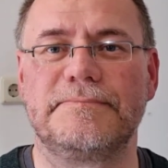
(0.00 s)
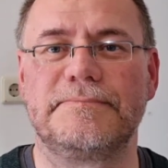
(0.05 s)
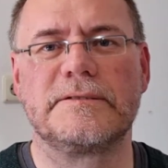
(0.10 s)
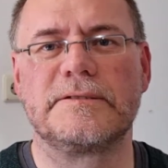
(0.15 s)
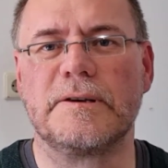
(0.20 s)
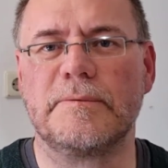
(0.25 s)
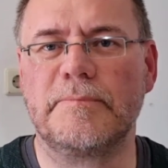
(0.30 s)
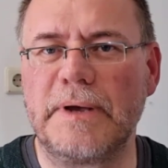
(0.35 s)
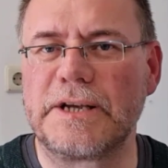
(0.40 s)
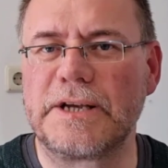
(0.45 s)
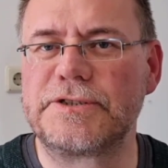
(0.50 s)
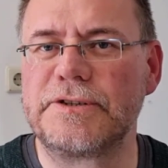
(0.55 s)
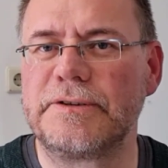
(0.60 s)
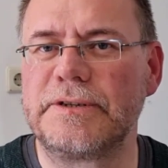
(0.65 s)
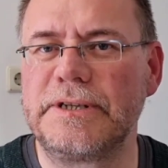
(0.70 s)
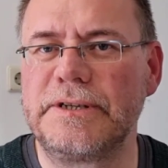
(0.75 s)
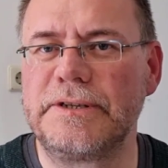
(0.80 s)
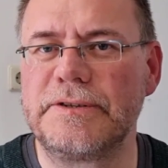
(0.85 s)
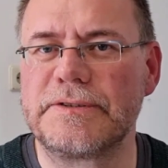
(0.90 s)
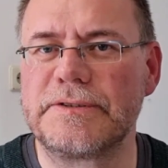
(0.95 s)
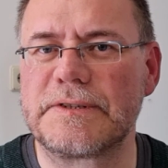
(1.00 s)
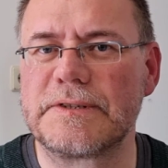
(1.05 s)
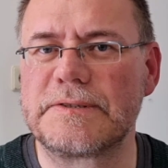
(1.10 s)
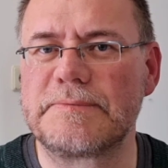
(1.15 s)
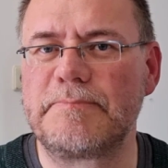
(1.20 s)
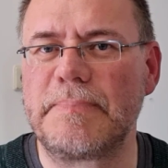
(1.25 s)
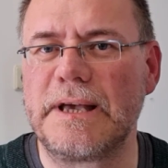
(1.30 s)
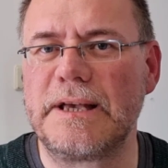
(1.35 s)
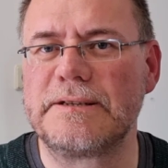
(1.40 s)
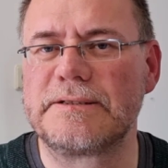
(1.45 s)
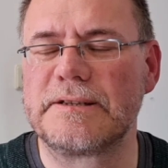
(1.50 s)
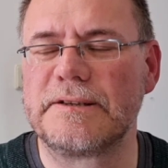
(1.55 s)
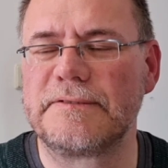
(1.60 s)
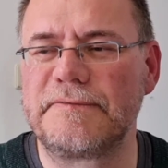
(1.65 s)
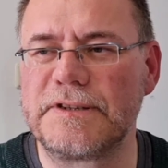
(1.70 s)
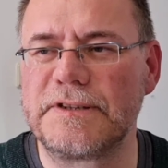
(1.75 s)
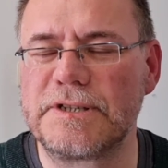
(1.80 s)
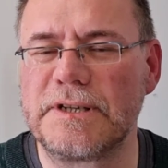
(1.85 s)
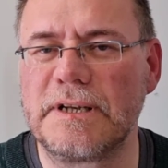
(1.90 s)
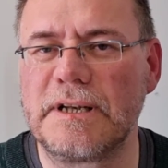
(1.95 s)
So make sure you use the space
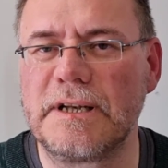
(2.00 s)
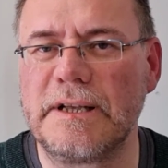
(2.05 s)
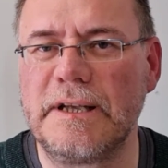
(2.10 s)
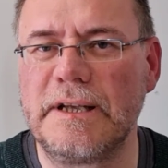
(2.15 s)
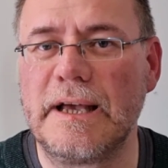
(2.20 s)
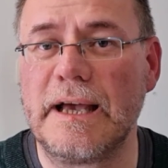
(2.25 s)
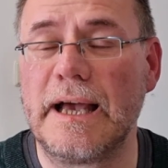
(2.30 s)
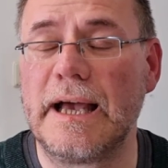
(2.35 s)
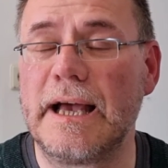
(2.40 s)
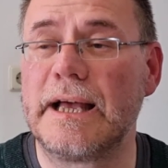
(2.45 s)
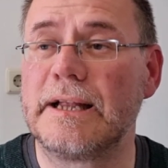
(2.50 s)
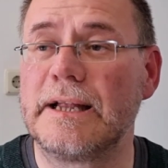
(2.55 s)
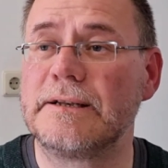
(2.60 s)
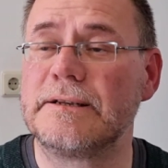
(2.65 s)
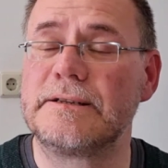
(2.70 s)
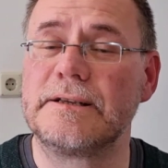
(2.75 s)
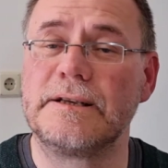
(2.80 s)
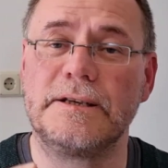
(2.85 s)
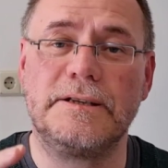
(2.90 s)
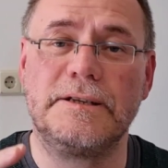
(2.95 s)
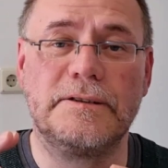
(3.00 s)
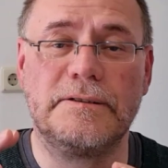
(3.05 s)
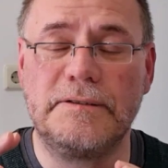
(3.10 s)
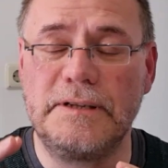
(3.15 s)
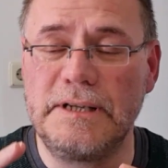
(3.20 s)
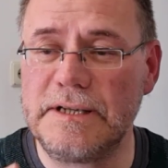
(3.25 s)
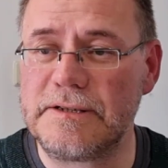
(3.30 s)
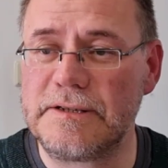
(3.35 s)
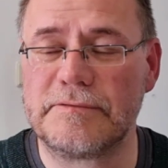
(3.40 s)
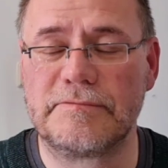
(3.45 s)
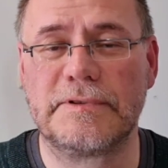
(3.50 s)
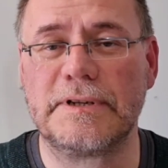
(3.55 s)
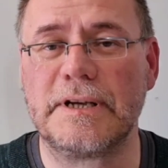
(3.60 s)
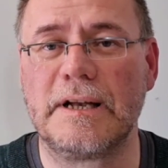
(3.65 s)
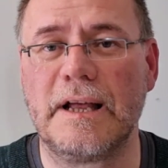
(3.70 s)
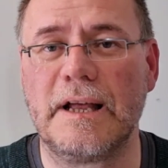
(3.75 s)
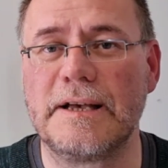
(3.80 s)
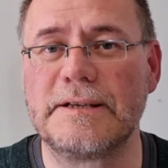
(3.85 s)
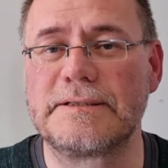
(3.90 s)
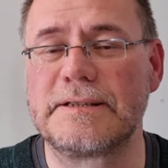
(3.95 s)
efficiently, and you need to
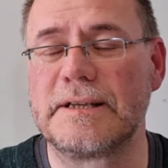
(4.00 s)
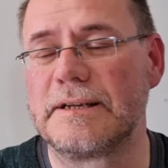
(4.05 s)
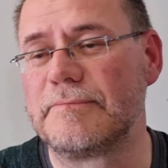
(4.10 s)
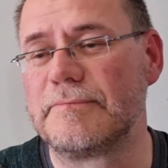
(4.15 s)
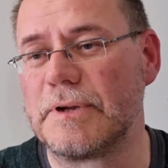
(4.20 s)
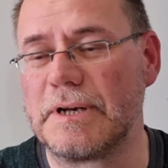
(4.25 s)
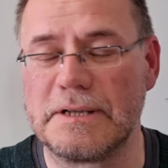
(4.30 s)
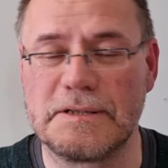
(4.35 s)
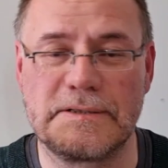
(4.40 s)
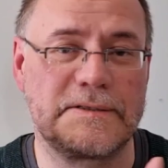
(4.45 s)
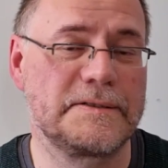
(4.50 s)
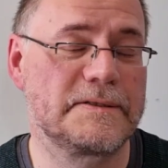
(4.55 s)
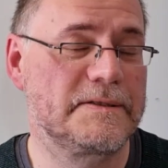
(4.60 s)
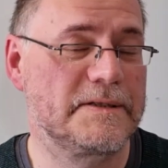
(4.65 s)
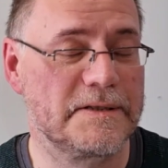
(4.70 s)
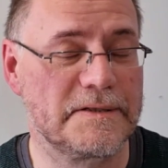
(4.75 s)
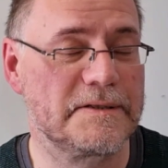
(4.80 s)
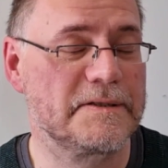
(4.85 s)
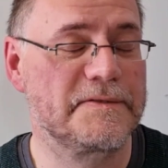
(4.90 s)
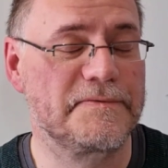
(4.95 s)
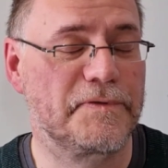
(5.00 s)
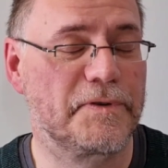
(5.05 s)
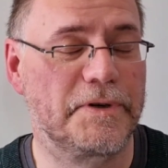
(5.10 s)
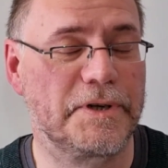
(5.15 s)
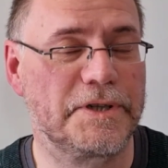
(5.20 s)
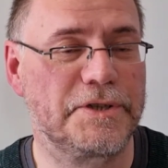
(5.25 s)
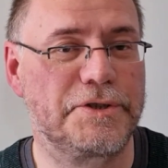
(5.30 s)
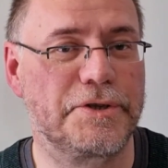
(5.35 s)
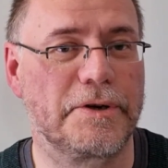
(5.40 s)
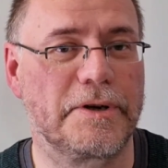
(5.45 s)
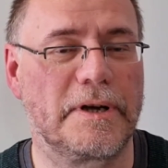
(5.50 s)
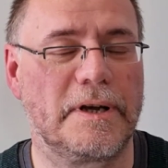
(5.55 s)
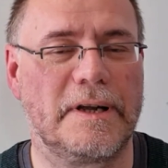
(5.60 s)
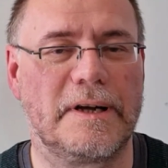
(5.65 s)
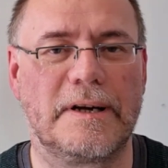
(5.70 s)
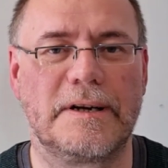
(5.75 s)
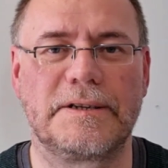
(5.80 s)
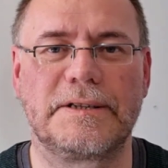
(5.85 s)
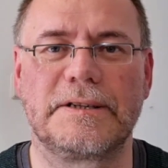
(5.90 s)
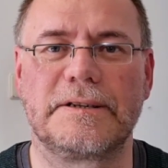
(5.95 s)
realize that when it's, this is for a journal
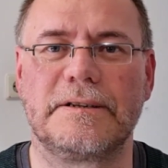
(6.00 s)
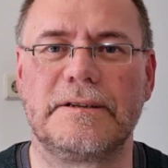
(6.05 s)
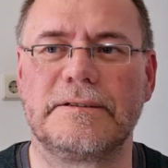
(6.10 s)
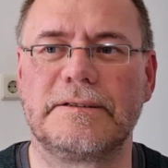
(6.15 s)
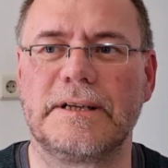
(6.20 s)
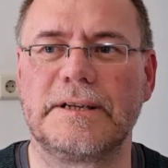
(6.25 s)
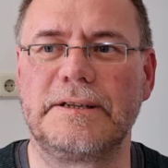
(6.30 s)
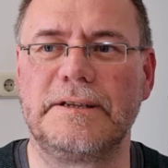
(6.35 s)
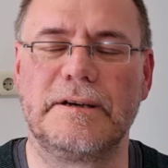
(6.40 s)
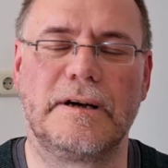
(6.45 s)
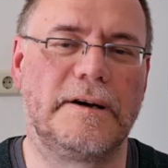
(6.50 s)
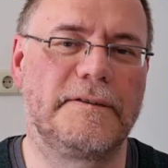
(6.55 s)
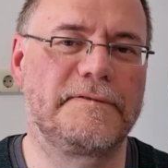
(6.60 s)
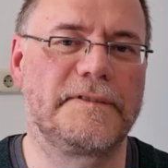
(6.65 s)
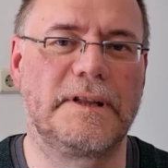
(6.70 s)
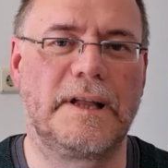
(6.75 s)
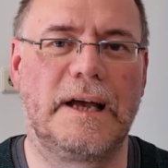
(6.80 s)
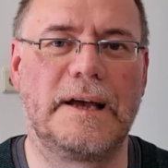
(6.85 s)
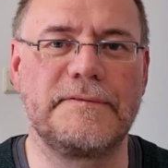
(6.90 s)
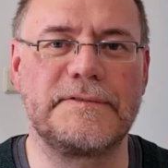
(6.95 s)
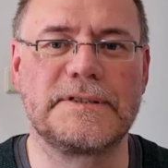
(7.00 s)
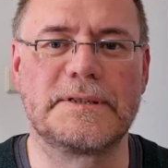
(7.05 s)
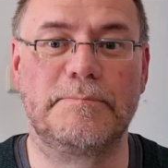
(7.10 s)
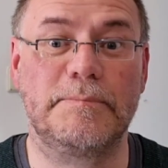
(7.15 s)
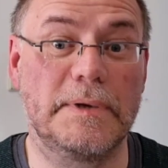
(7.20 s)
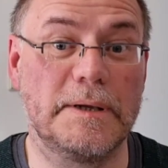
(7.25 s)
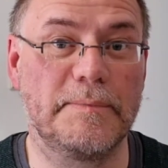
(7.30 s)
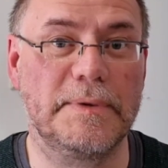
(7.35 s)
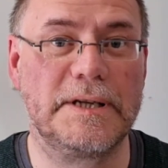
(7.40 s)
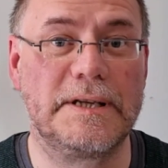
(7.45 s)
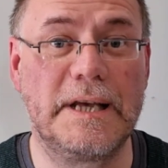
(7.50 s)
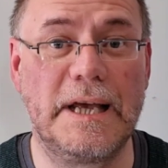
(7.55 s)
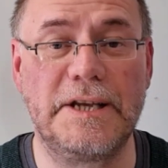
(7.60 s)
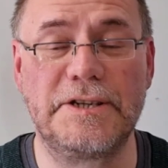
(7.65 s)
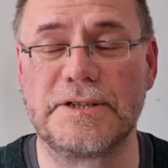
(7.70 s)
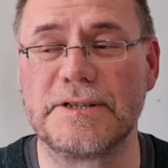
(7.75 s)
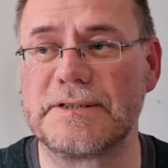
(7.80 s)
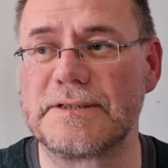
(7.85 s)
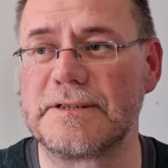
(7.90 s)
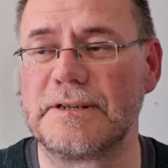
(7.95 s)
article, that you often have some
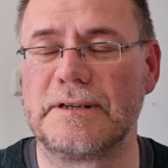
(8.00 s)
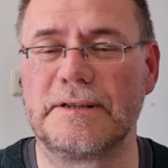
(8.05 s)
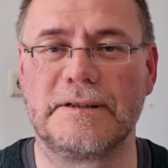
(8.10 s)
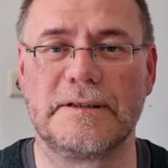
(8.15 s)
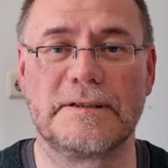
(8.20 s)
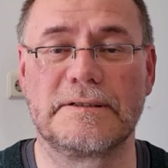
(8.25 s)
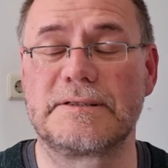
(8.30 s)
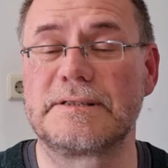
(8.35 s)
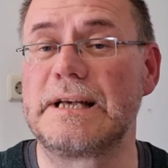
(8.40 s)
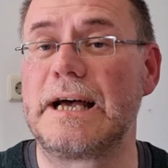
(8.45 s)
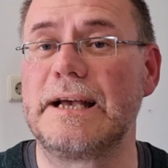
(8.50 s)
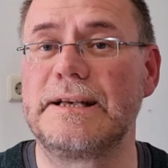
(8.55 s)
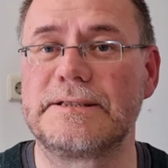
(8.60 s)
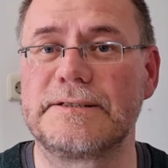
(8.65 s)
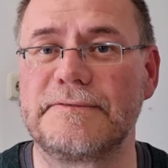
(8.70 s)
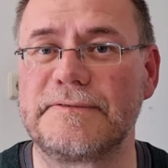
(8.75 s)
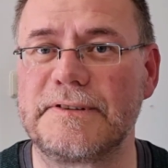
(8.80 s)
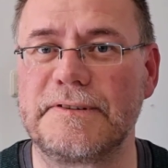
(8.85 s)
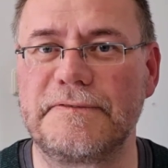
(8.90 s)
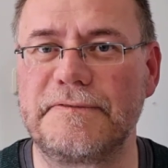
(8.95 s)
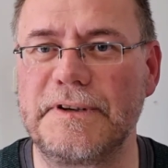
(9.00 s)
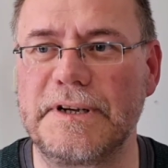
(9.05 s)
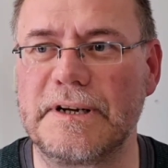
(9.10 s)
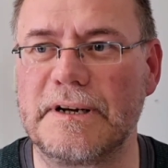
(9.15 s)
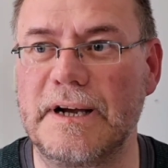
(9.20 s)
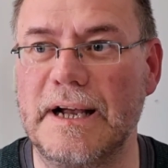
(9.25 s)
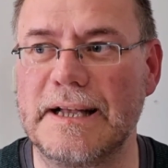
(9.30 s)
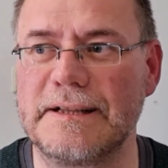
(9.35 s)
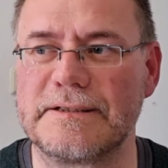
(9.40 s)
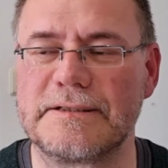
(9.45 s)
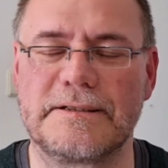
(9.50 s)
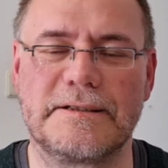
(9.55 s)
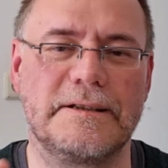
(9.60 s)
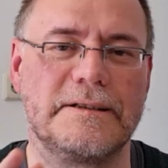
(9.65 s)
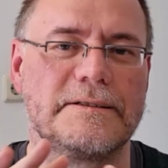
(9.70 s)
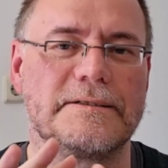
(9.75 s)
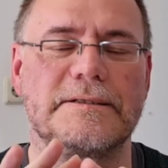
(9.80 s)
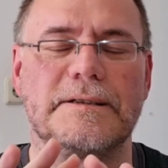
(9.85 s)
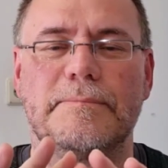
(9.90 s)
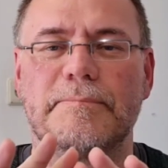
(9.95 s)
limitations on the size of the figure, and
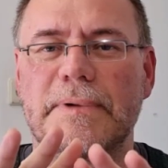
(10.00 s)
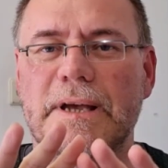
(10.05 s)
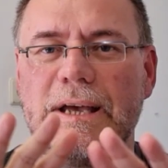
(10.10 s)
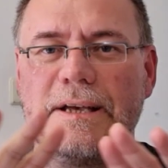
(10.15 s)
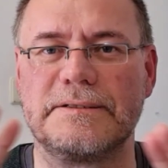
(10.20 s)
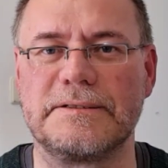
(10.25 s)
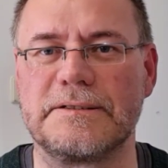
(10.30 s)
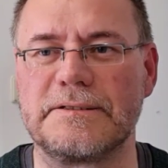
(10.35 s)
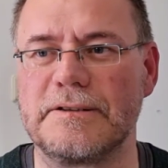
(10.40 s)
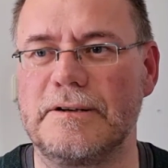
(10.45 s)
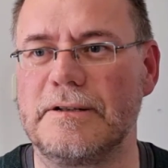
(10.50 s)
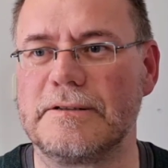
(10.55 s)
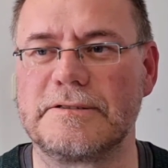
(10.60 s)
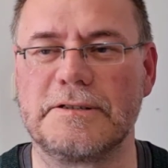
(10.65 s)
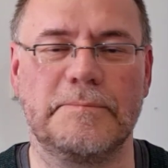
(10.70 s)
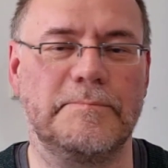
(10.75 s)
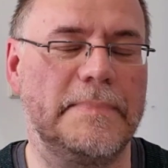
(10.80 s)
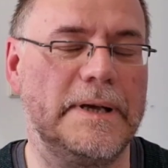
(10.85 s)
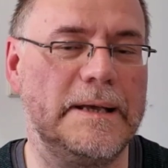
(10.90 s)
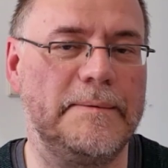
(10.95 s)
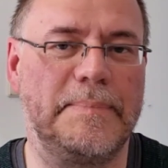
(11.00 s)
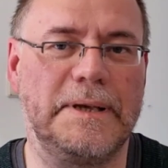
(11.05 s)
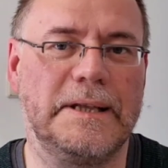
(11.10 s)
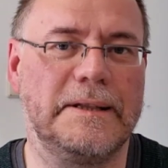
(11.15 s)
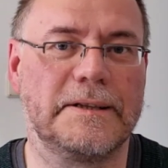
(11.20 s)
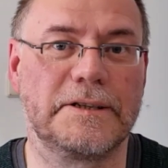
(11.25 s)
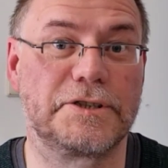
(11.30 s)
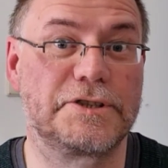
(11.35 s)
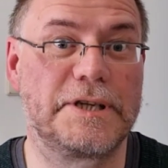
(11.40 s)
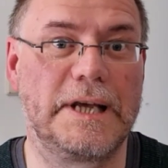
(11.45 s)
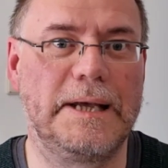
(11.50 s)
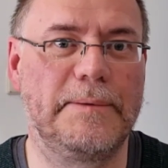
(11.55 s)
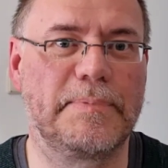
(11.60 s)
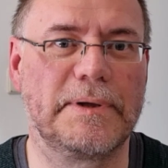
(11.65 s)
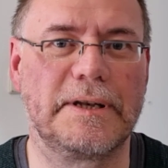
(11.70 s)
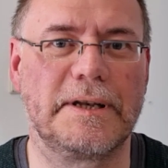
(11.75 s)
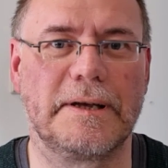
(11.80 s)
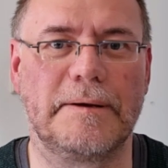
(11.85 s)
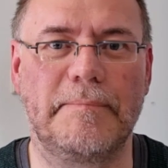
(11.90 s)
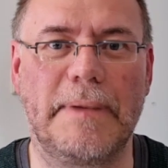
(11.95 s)
in some cases also maybe the shape
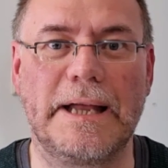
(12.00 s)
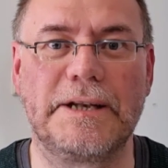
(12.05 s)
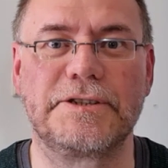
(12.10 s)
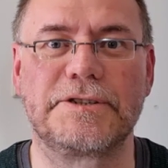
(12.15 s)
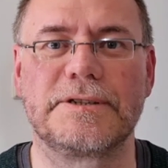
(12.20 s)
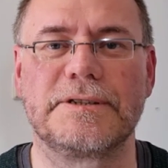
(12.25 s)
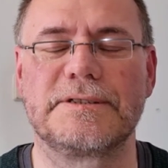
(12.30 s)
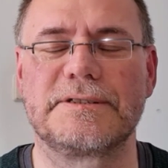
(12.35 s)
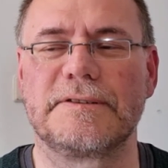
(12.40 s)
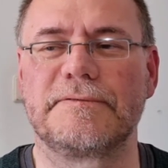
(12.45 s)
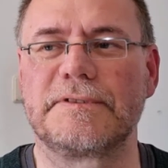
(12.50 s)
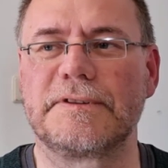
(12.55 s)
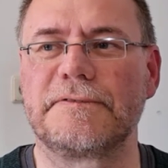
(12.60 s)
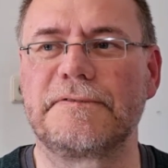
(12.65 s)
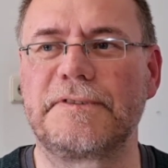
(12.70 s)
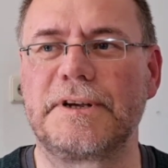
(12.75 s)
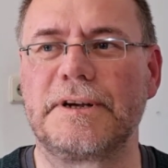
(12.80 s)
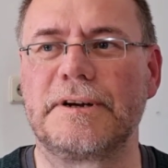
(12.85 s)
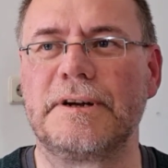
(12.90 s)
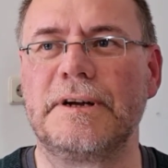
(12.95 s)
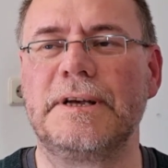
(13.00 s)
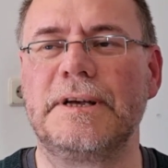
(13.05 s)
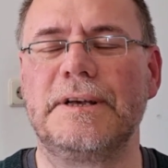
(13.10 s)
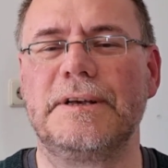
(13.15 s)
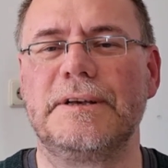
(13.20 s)
and dimensions of the figure.